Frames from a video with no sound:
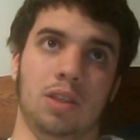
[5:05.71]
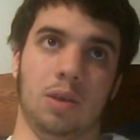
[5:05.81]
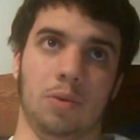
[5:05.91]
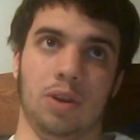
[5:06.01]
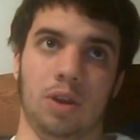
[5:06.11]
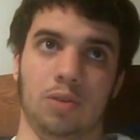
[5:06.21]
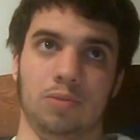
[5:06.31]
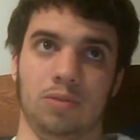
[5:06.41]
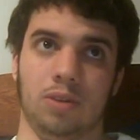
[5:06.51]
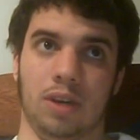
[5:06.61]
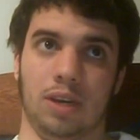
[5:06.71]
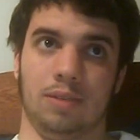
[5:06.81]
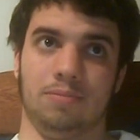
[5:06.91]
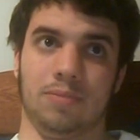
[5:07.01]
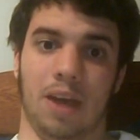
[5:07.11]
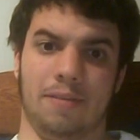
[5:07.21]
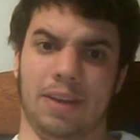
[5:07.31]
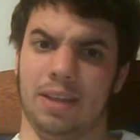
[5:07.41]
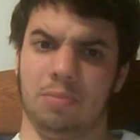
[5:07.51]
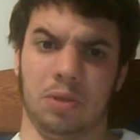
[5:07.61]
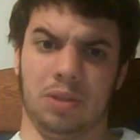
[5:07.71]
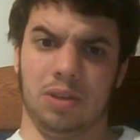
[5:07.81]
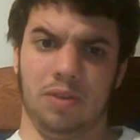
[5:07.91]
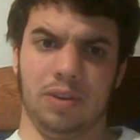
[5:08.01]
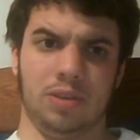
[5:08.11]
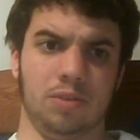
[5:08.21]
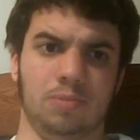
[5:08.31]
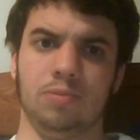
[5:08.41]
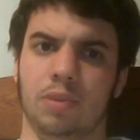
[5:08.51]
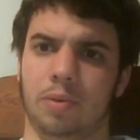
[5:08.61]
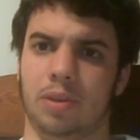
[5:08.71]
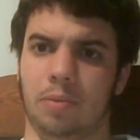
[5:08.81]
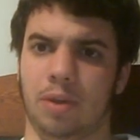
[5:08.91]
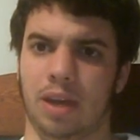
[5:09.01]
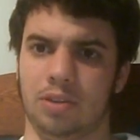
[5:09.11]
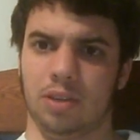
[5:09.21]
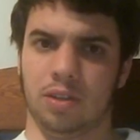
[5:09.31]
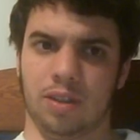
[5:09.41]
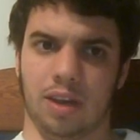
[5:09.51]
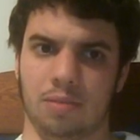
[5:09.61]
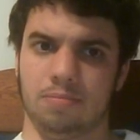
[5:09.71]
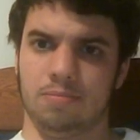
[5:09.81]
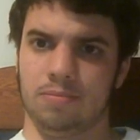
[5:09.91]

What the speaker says: They were known. I forget what the original. Let me actually look that up.